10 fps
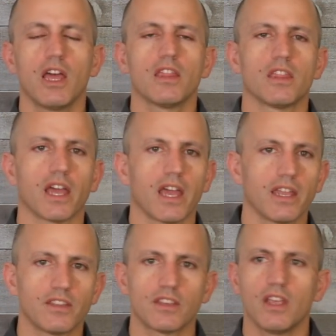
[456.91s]

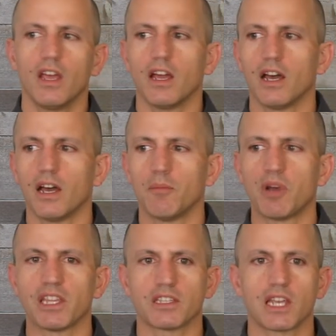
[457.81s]
that
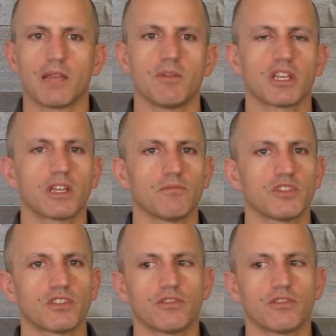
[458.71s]
by the time it comes